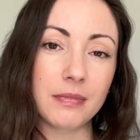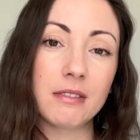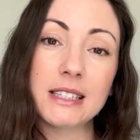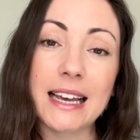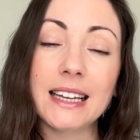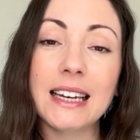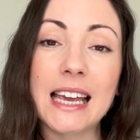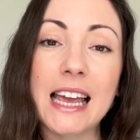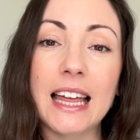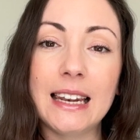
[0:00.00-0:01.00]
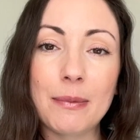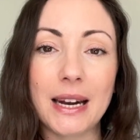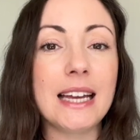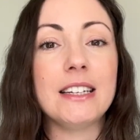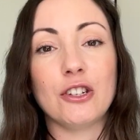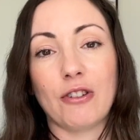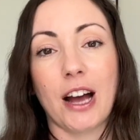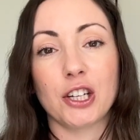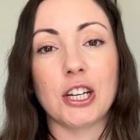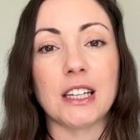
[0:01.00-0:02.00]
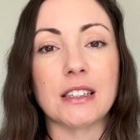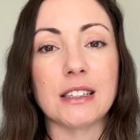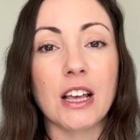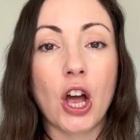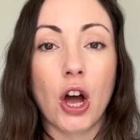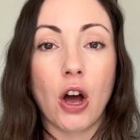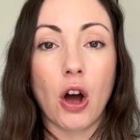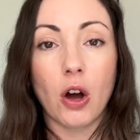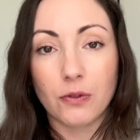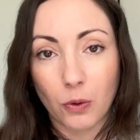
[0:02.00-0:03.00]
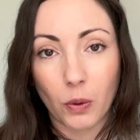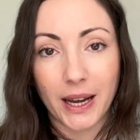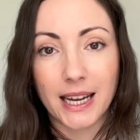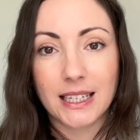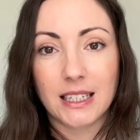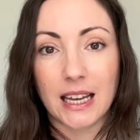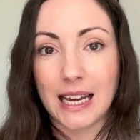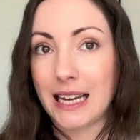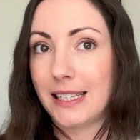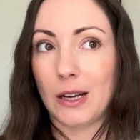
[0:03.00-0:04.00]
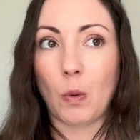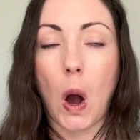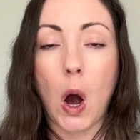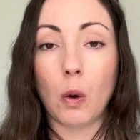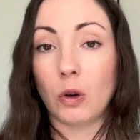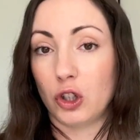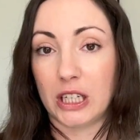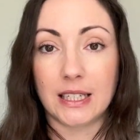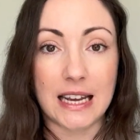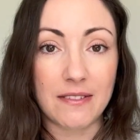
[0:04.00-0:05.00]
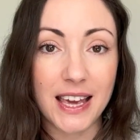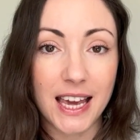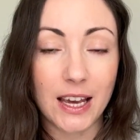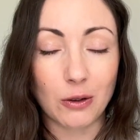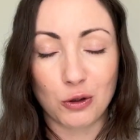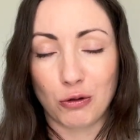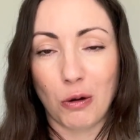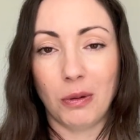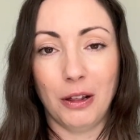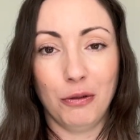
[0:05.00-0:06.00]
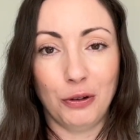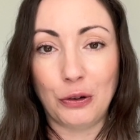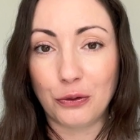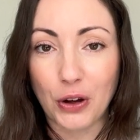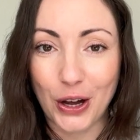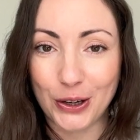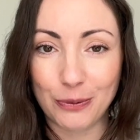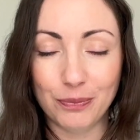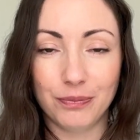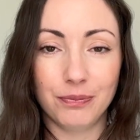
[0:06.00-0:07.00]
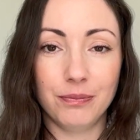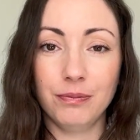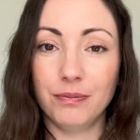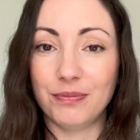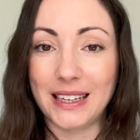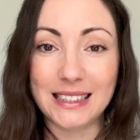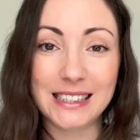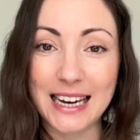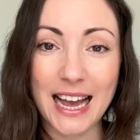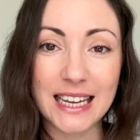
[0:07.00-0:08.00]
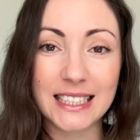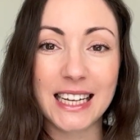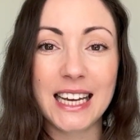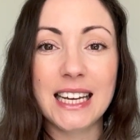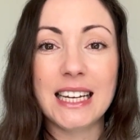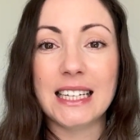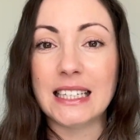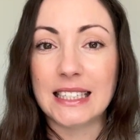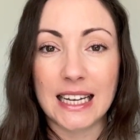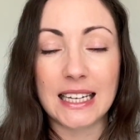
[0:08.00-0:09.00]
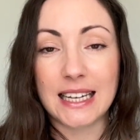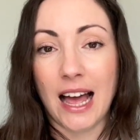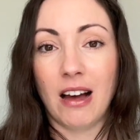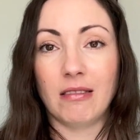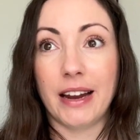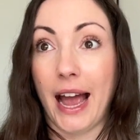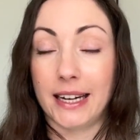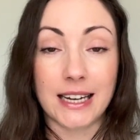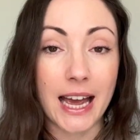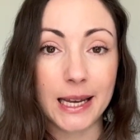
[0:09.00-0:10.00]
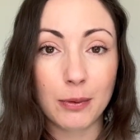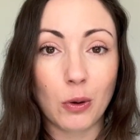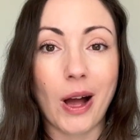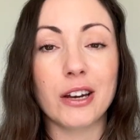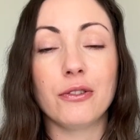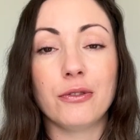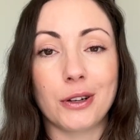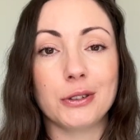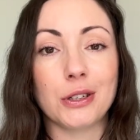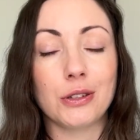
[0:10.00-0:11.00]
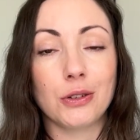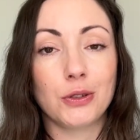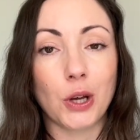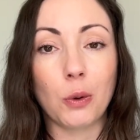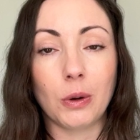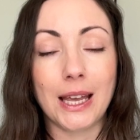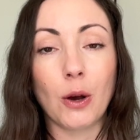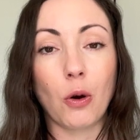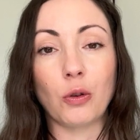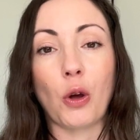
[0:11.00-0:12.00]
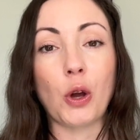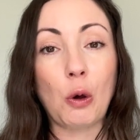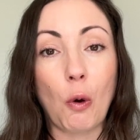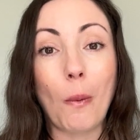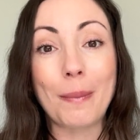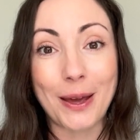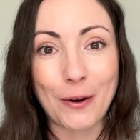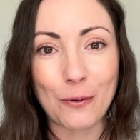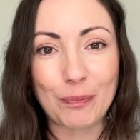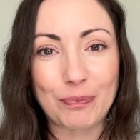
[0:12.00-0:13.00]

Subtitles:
Secondly, eliminate distractions. Avoid eating while watching TV or scrolling through your phone. Instead, sit down at a table and focus solely on your meal.